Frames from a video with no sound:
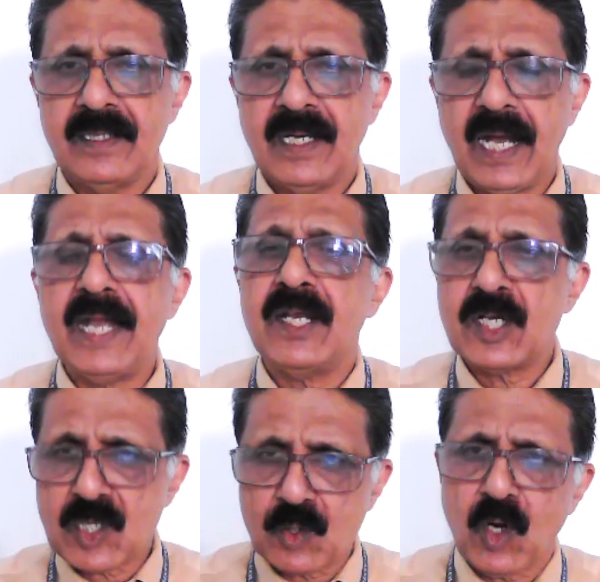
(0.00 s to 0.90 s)
and
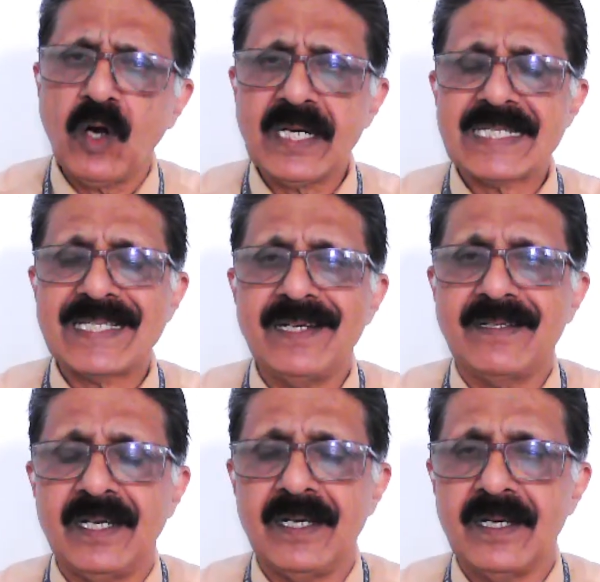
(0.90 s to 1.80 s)
should not result
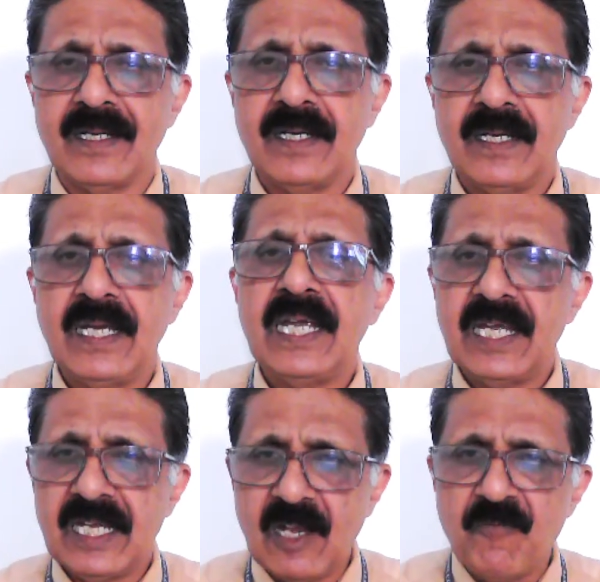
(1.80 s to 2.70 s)
in
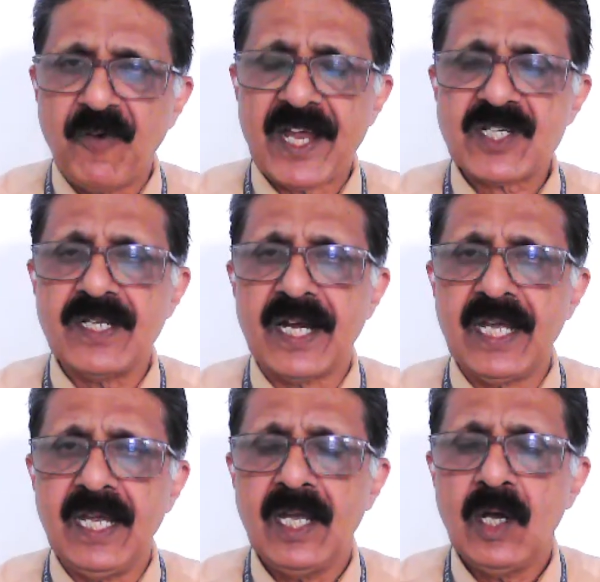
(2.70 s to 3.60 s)

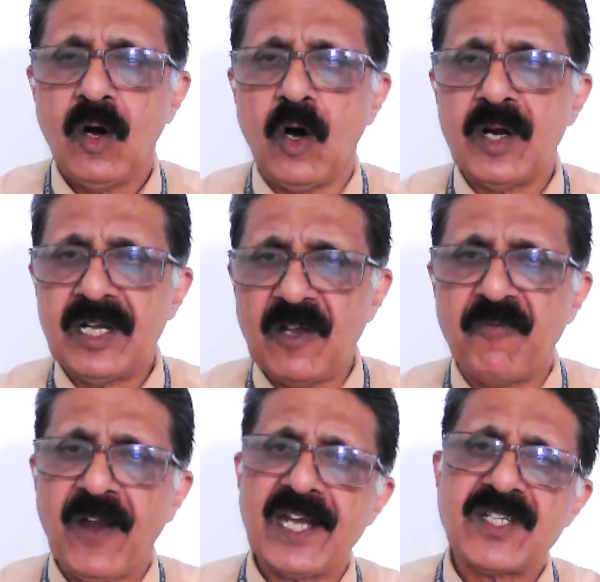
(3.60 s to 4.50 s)
inflationary or
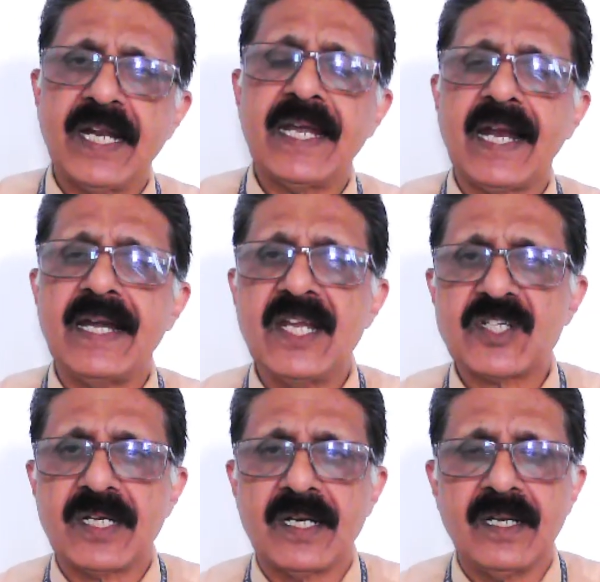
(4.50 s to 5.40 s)
deflationary
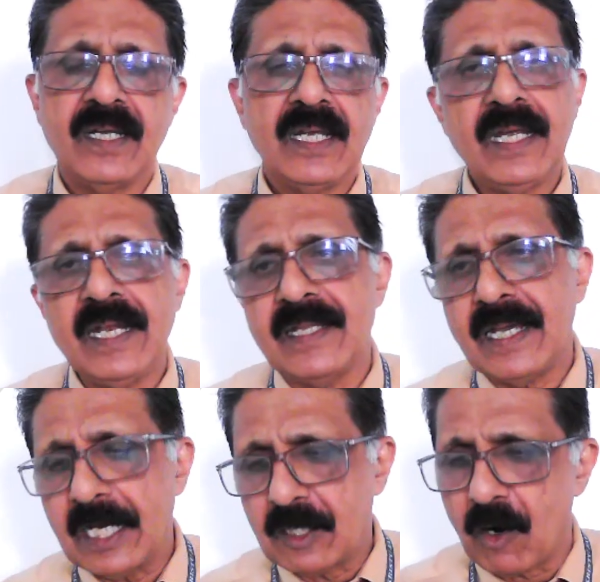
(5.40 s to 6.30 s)
condition in the
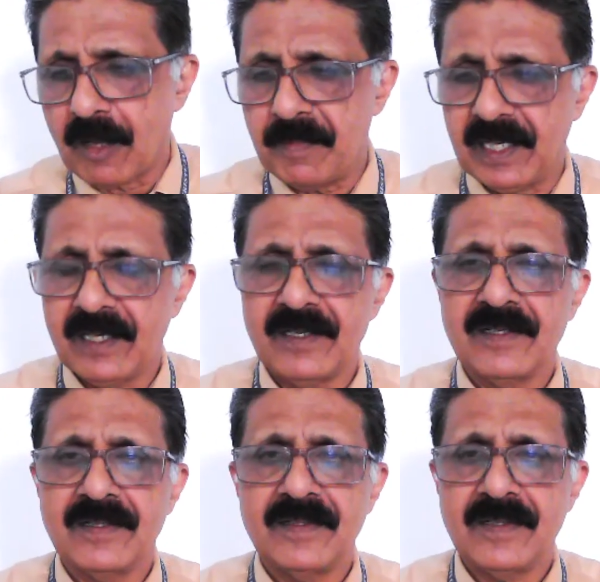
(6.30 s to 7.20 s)
economy.
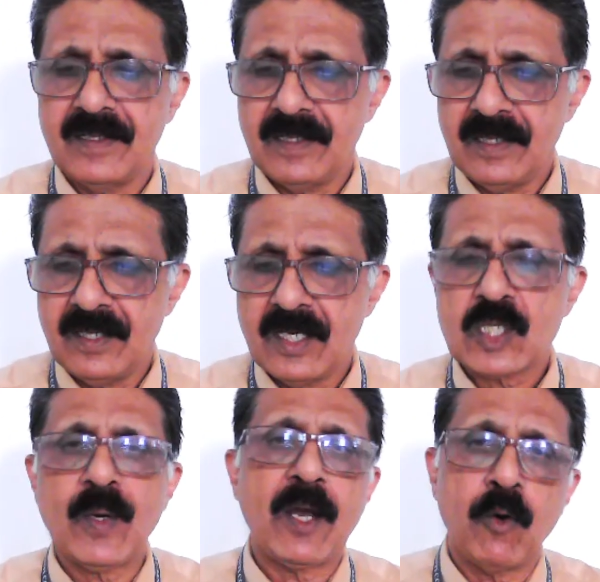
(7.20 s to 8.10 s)

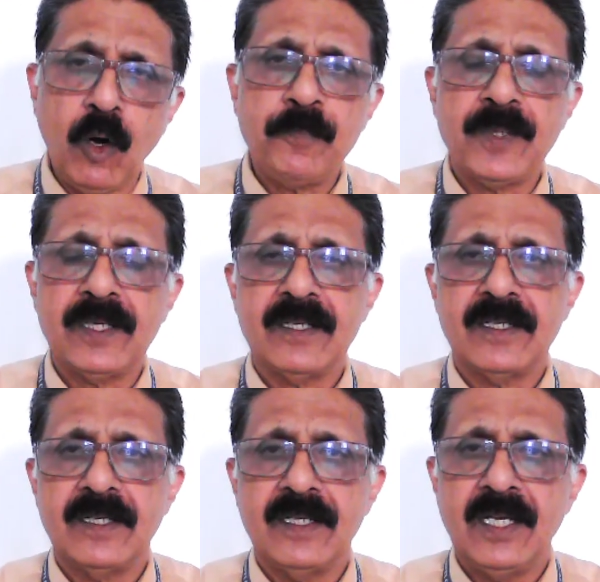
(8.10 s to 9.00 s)
So I hope
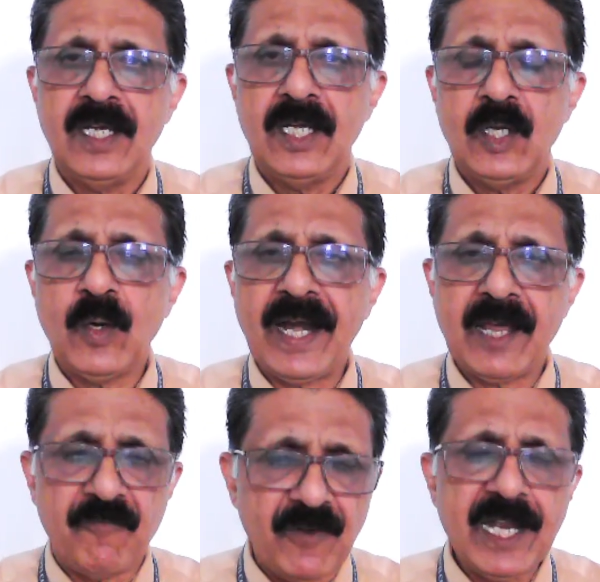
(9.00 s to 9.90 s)
you had
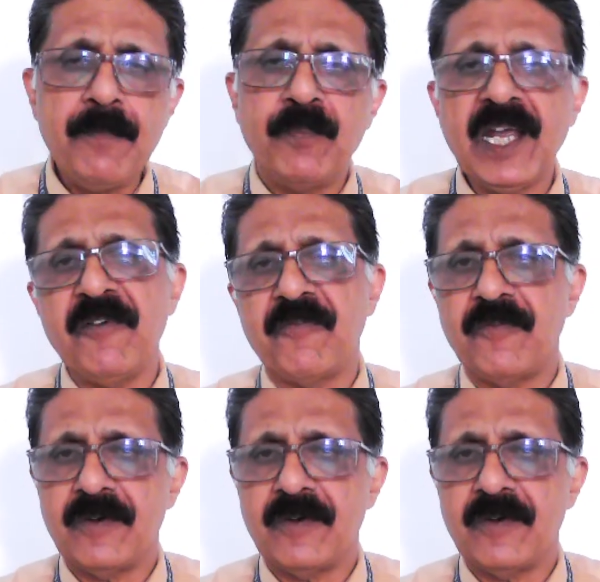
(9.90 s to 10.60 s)
a very brief